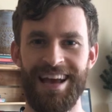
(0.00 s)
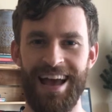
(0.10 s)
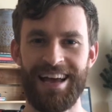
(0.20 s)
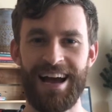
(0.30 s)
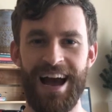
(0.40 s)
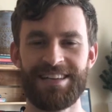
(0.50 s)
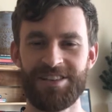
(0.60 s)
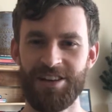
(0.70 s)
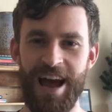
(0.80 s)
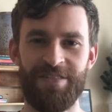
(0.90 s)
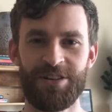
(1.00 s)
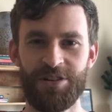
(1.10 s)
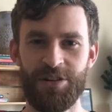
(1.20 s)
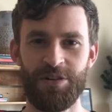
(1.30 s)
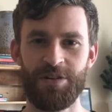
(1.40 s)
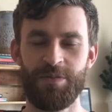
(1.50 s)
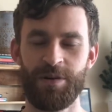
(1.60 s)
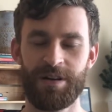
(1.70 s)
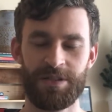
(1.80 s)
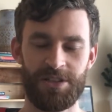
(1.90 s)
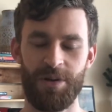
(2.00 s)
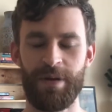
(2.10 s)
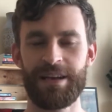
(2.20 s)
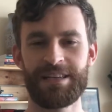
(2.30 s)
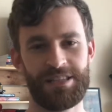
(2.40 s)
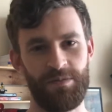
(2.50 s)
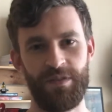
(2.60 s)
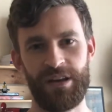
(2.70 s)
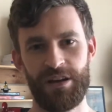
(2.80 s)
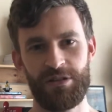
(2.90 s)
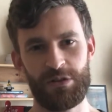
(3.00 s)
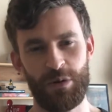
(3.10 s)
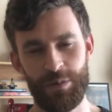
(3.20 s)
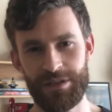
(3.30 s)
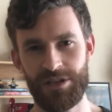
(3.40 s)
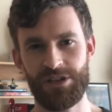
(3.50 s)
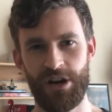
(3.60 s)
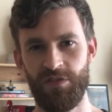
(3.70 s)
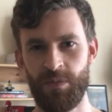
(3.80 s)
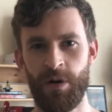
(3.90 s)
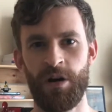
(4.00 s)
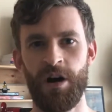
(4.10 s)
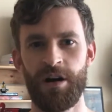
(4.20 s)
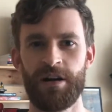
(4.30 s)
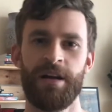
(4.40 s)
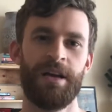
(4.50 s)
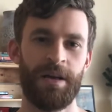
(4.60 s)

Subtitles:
Hey guys, good afternoon. We're going to start making some videos where we just share from our heart